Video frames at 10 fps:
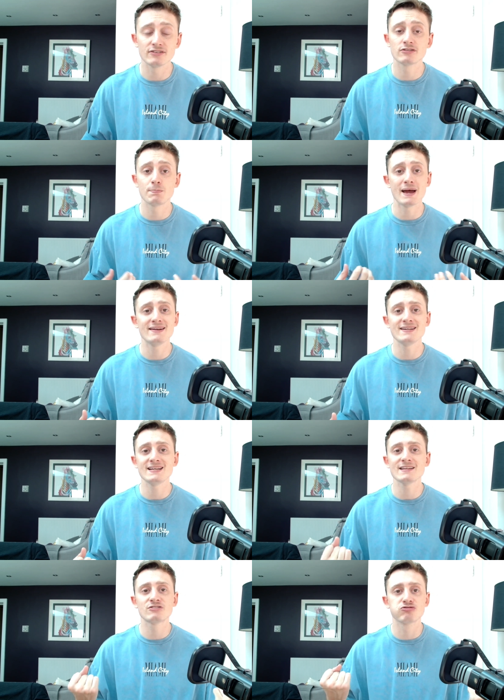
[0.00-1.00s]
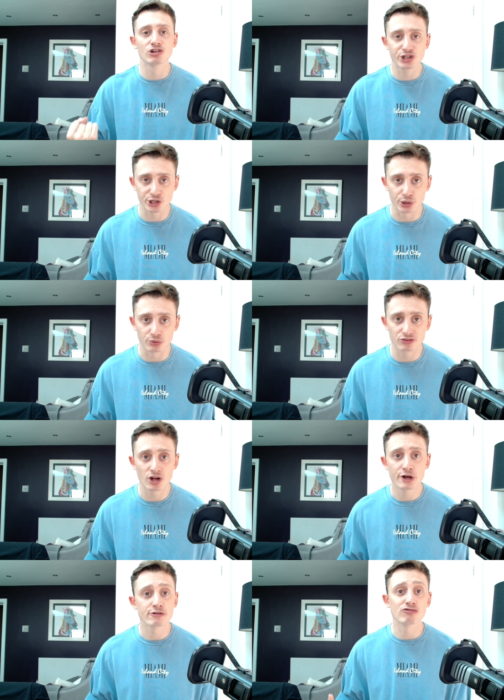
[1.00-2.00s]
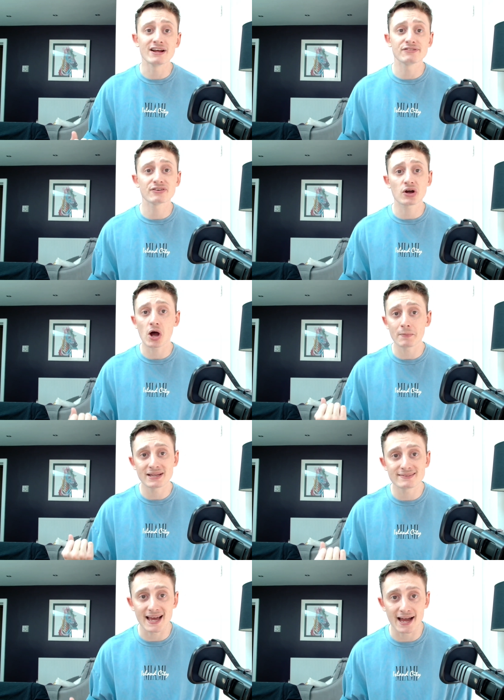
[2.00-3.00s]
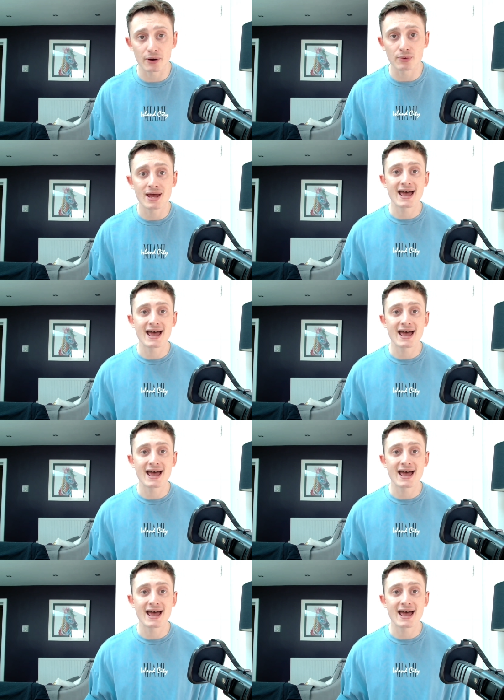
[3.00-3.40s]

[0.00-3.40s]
Spending has reduced, rents are coming down,